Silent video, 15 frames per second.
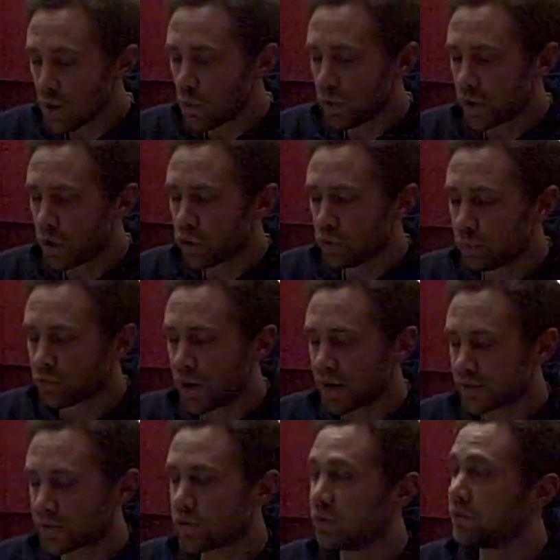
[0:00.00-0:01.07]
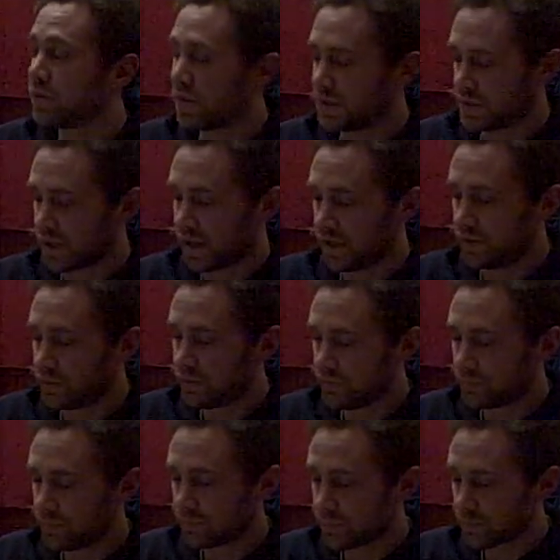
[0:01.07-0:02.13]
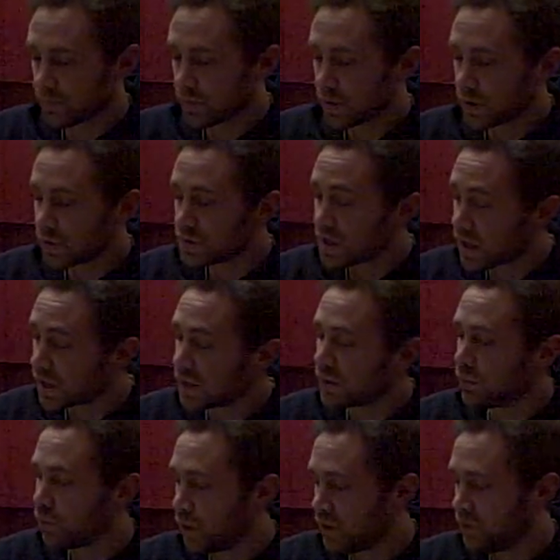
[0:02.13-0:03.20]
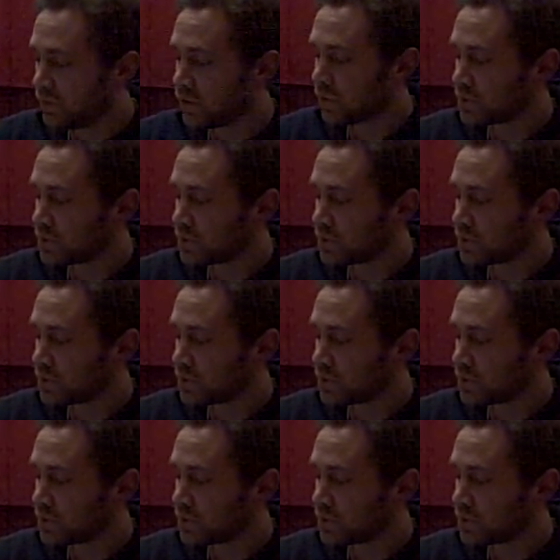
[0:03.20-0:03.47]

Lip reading: we are all practical investigators, ducking and weaving,